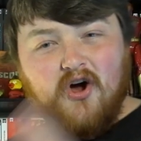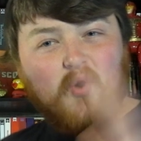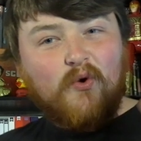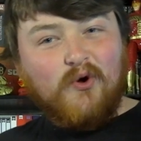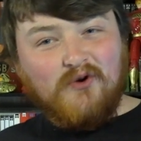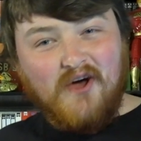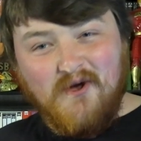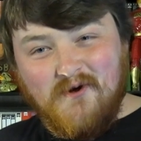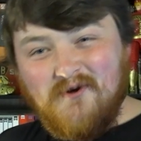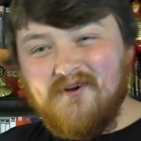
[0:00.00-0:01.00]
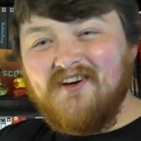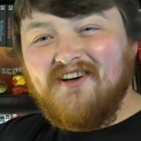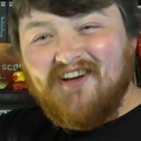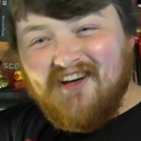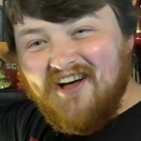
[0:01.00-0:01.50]
we all know
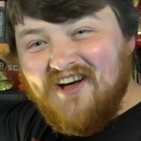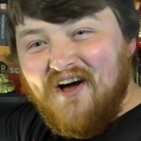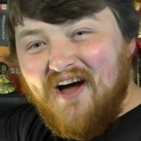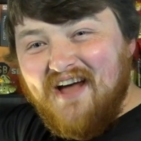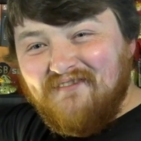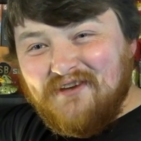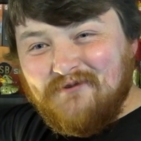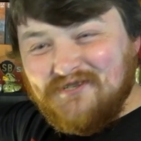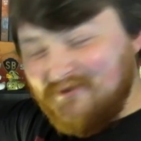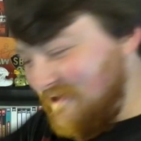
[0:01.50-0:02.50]
I have the original